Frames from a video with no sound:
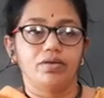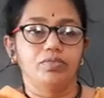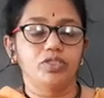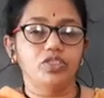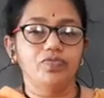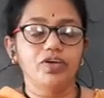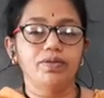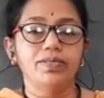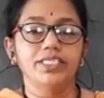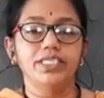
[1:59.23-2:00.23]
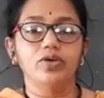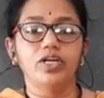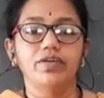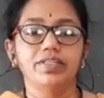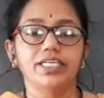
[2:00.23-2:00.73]
Most of you are busy
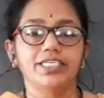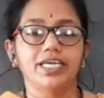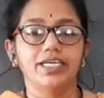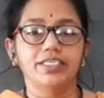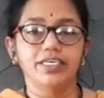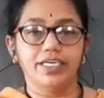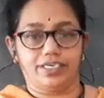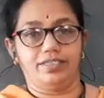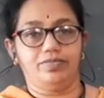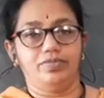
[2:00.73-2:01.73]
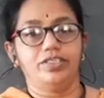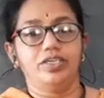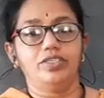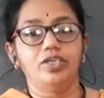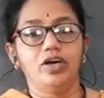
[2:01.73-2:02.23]
only with the cell, isn't it?
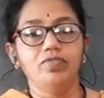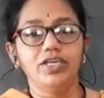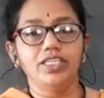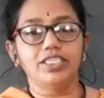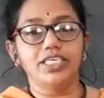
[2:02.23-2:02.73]
So now we will